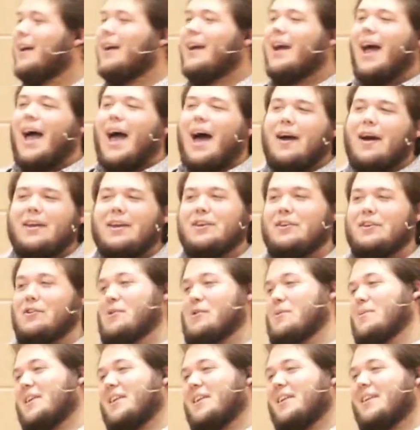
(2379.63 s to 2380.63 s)
how you
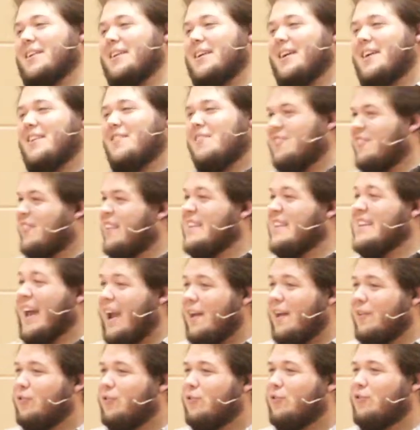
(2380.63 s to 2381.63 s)
doing?" Just a
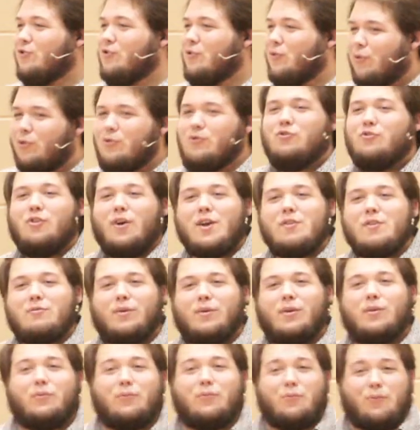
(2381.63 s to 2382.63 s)
nice,
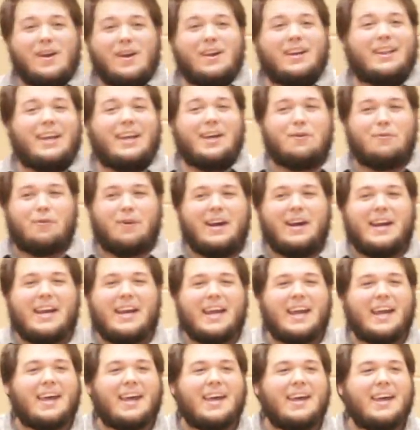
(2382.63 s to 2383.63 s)
general, friendly
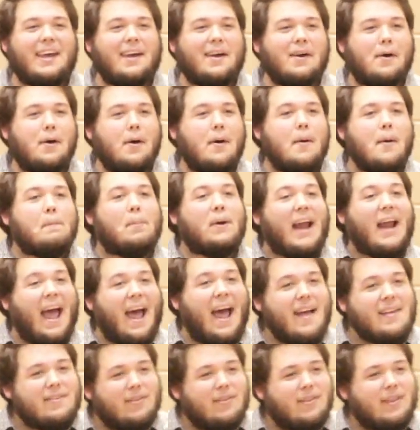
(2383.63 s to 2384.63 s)
greeting. But
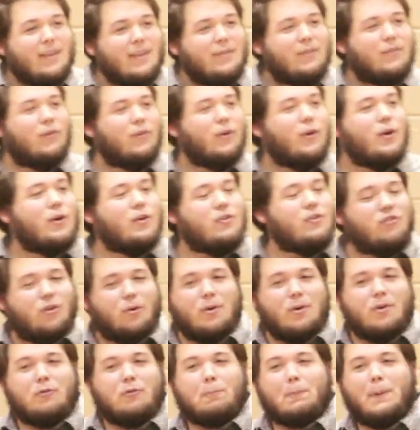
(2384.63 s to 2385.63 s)
as these
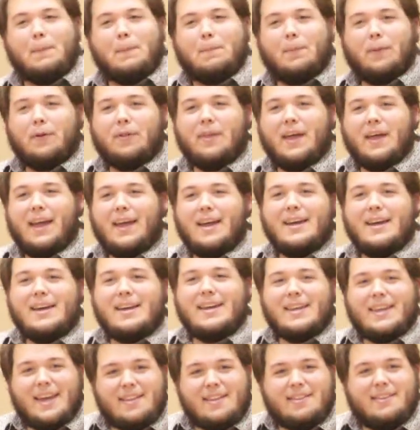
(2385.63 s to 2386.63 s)
Jewish people, they
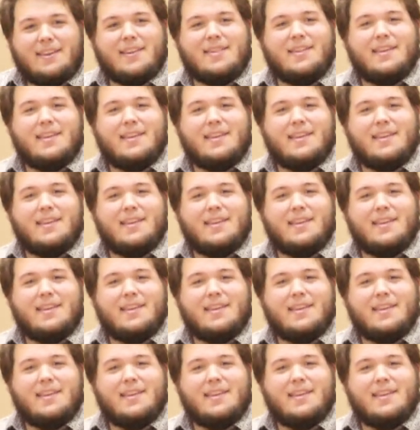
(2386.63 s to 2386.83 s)
get to the